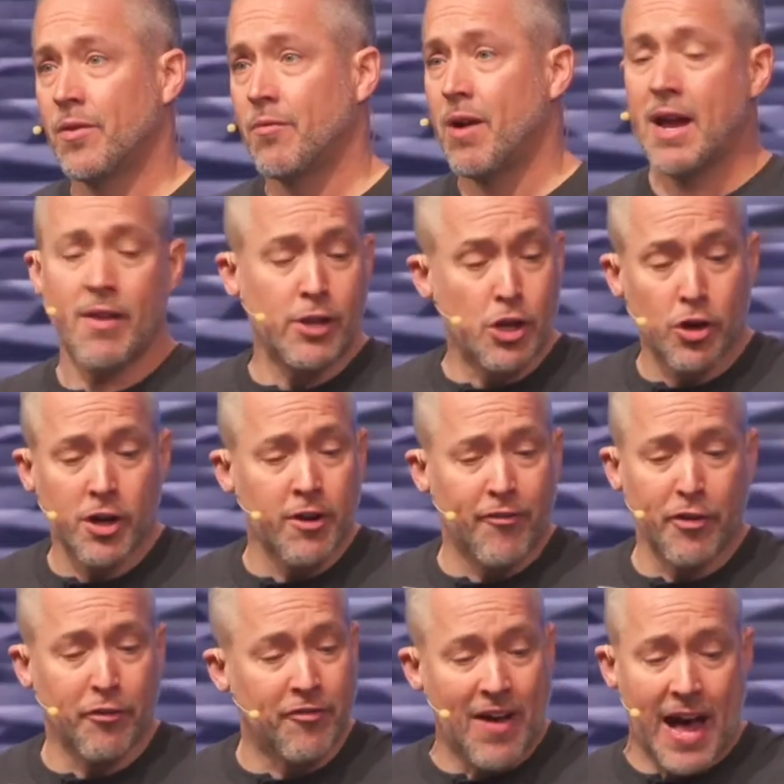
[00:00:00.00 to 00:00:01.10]
Right? And you're going to
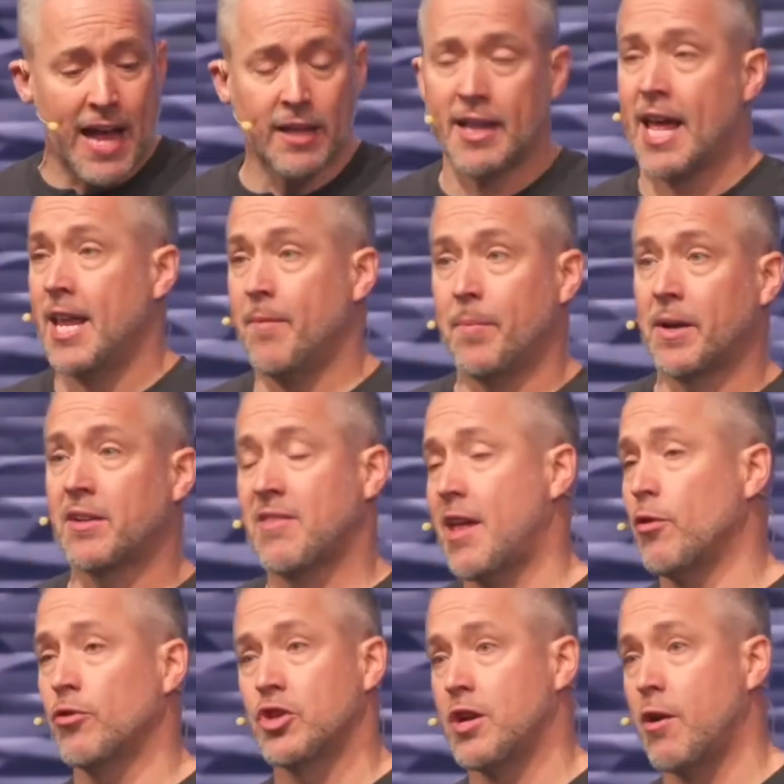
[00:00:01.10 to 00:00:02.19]
feel violated because they
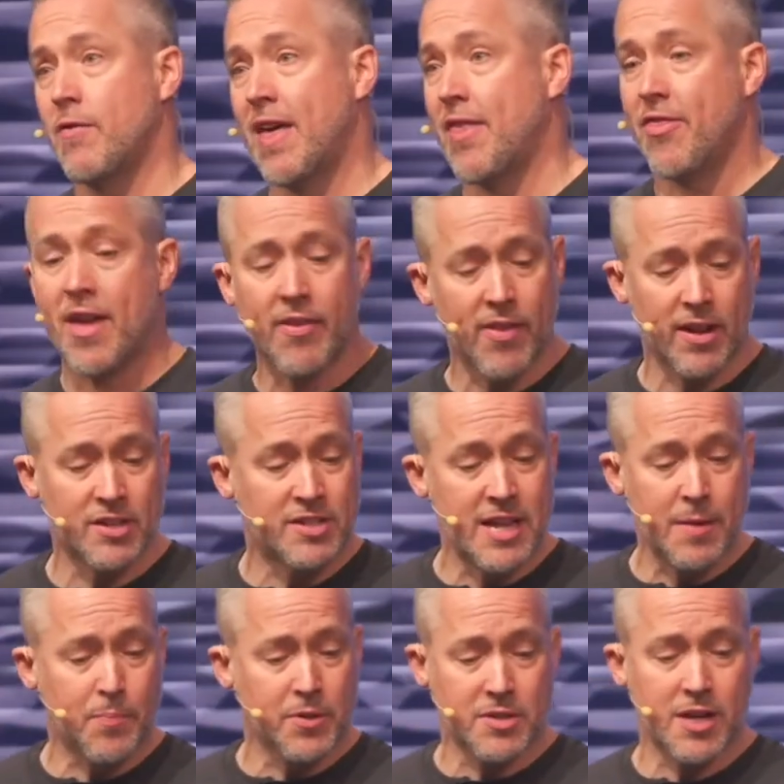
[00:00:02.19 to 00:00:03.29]
don't share that thing that is
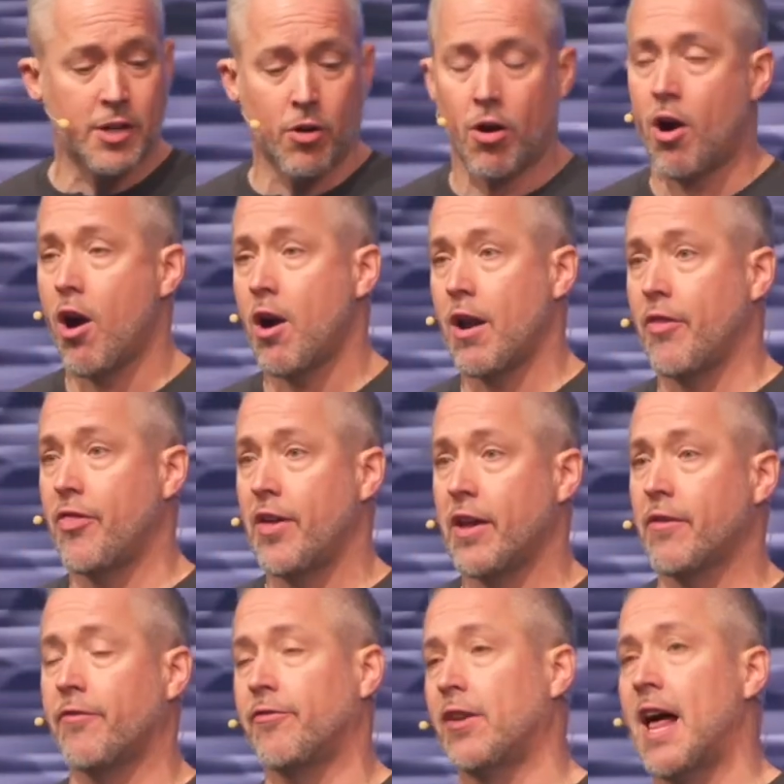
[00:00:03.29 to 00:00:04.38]
deepest in your heart. I think
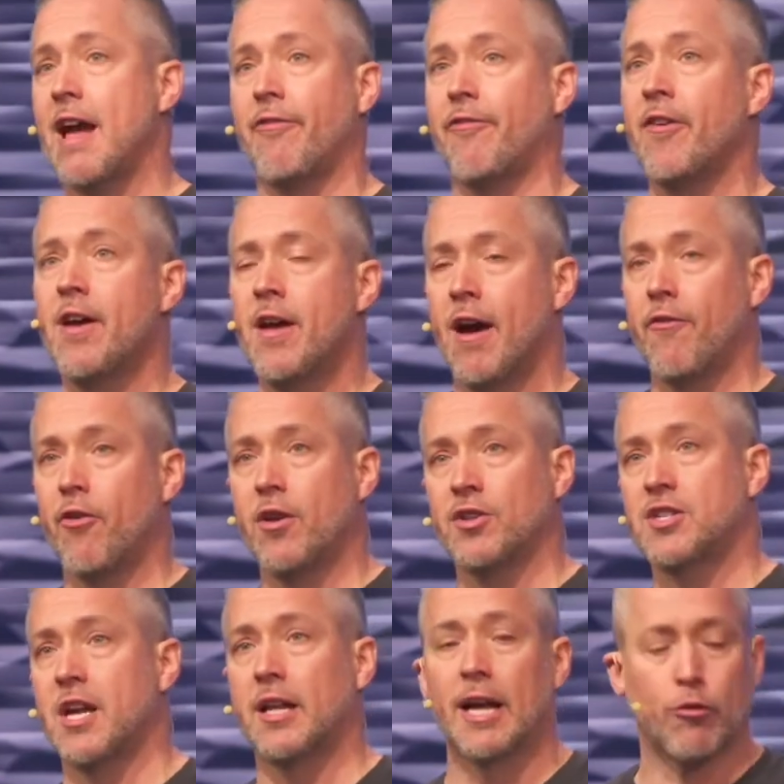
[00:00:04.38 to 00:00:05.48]
of life, I've heard it
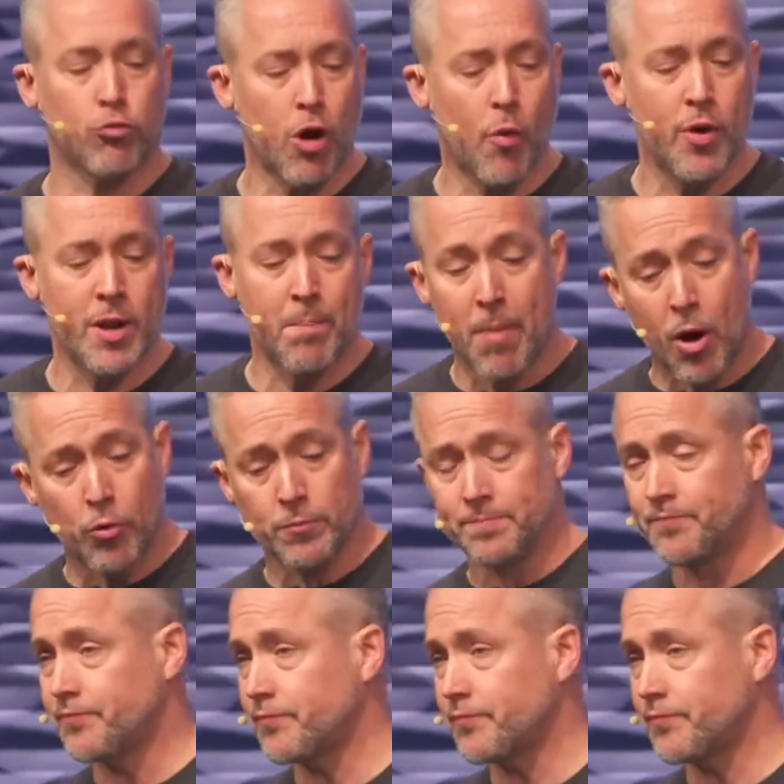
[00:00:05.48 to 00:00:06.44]
said like rowing a boat.